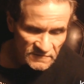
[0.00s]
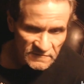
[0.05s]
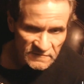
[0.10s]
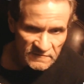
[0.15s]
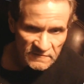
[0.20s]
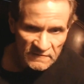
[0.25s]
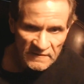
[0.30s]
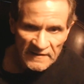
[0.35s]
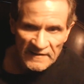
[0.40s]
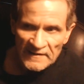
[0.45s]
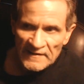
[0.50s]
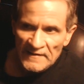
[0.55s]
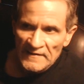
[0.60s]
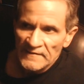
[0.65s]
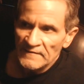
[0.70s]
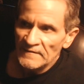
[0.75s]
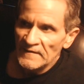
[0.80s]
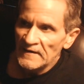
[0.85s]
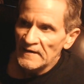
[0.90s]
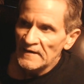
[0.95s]
grand,
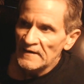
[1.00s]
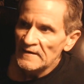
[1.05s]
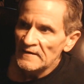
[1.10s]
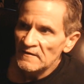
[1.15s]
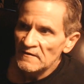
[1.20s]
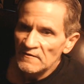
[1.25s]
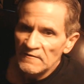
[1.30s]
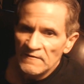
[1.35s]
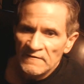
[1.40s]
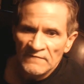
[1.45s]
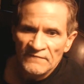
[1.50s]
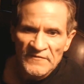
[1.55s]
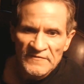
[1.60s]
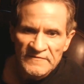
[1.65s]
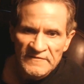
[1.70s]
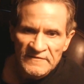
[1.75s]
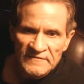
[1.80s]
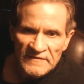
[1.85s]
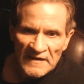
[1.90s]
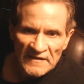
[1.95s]
and they had
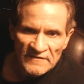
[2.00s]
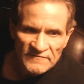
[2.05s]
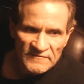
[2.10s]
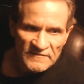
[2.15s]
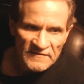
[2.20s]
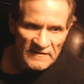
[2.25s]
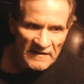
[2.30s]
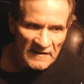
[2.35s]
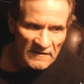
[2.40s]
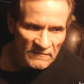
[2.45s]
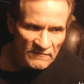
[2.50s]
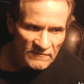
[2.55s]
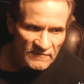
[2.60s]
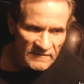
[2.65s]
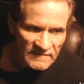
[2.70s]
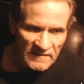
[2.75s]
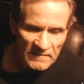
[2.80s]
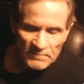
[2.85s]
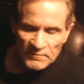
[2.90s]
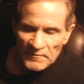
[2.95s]
150,000 in equity, and
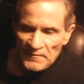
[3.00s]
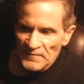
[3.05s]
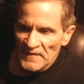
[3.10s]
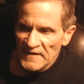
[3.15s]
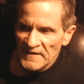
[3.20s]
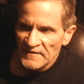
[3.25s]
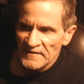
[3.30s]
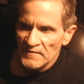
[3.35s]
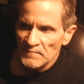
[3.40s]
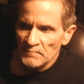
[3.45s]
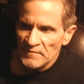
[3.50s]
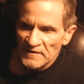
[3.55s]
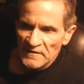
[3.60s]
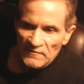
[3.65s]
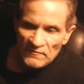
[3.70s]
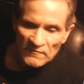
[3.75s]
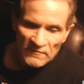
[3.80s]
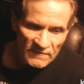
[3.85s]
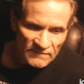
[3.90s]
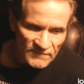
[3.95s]
they put that into
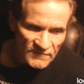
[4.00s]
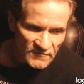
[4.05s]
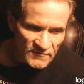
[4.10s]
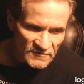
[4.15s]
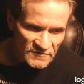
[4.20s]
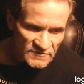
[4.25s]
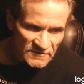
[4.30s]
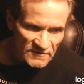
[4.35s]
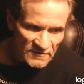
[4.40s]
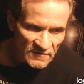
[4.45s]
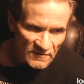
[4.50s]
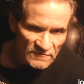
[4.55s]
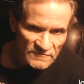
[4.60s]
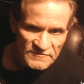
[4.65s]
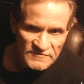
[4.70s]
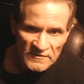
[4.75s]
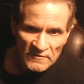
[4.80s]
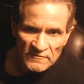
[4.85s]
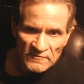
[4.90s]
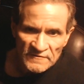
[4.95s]
Bitcoin a few years ago and
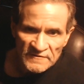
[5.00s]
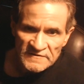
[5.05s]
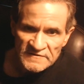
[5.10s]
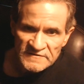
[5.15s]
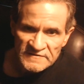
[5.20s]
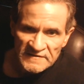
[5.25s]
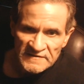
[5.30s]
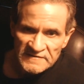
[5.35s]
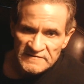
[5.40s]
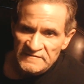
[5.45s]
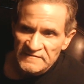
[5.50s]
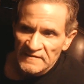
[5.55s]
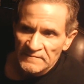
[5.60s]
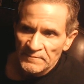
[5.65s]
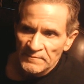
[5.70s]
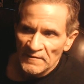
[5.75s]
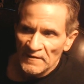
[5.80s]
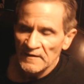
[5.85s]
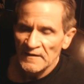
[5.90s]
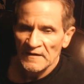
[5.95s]
sold it at 60, they
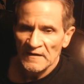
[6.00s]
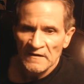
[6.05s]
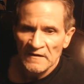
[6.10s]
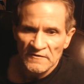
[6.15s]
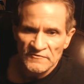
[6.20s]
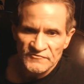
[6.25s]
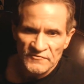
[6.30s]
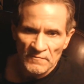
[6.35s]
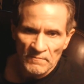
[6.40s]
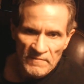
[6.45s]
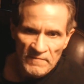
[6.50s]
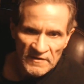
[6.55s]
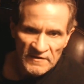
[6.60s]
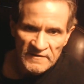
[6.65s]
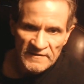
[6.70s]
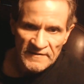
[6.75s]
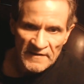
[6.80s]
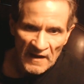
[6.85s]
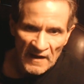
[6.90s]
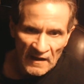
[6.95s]
probably got close to $1
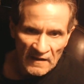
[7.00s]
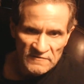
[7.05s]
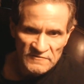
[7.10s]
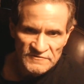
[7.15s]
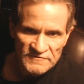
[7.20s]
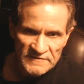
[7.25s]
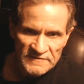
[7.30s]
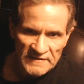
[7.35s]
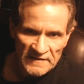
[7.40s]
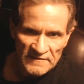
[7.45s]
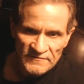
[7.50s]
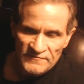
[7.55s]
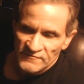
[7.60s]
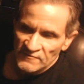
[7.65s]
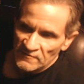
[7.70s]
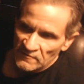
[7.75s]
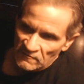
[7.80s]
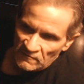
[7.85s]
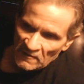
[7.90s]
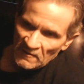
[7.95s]
million now.
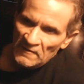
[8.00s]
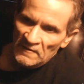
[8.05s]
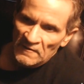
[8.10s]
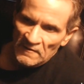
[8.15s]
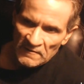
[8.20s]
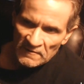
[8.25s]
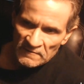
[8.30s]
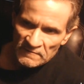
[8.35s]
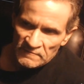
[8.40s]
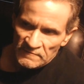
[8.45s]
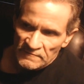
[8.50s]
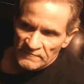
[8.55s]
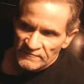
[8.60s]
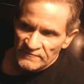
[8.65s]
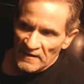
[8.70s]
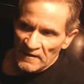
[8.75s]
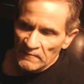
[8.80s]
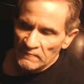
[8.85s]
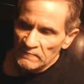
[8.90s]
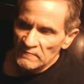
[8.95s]
So it's
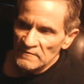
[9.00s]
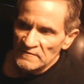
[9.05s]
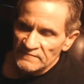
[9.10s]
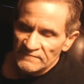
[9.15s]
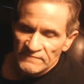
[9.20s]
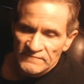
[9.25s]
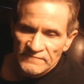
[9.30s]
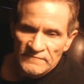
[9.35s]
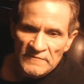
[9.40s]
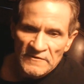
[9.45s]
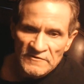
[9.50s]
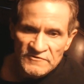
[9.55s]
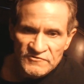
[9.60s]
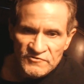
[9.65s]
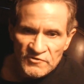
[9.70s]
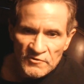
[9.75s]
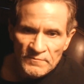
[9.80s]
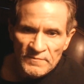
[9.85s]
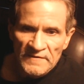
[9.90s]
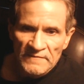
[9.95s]
not really a
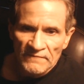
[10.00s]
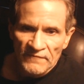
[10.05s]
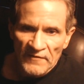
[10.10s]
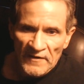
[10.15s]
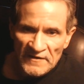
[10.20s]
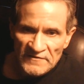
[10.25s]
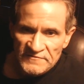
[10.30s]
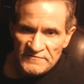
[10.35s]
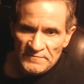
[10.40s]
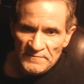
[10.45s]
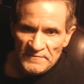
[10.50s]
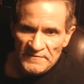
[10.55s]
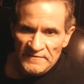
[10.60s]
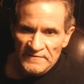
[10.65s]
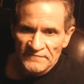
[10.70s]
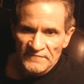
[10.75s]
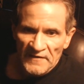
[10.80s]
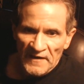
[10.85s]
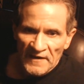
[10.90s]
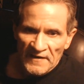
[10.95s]
stupid investment, if
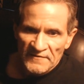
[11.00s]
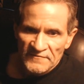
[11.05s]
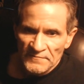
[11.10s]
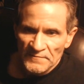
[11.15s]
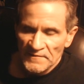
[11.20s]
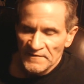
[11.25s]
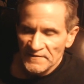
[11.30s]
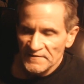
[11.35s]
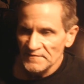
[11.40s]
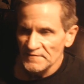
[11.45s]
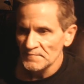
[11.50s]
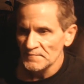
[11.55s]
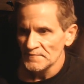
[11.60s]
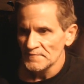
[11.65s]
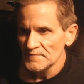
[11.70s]
you ask me. But